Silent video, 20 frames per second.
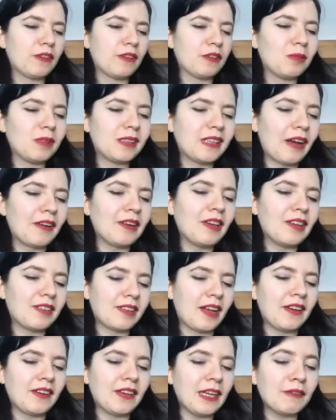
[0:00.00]
would tell you so,
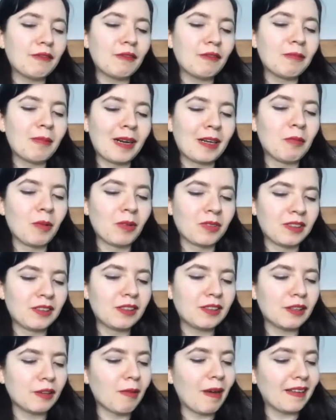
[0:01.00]
even when it wasn't
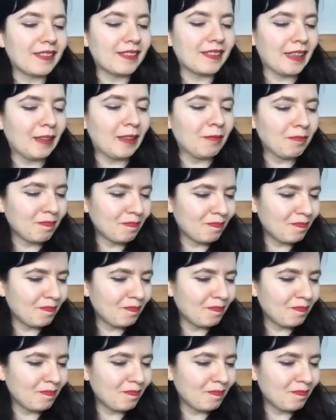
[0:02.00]
the question.